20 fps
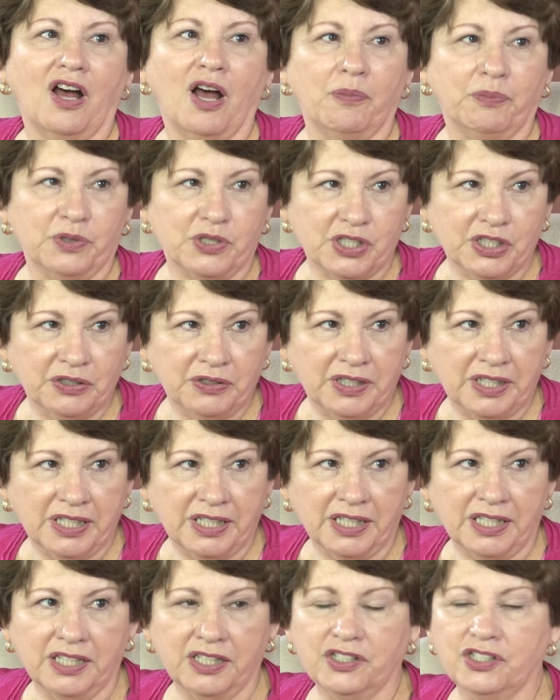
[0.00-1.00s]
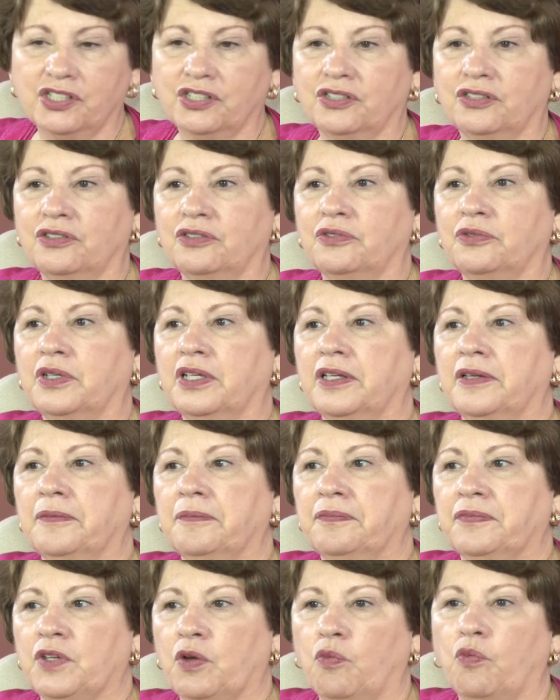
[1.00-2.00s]
opportunity to
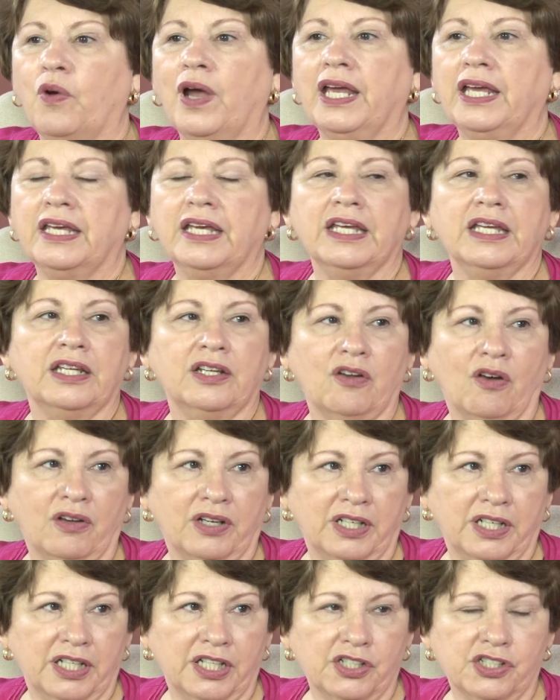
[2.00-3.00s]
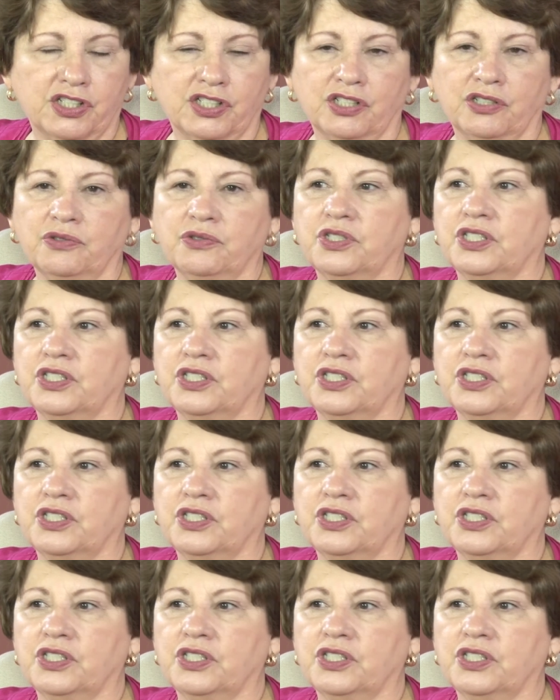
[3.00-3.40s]
weigh in on an issue.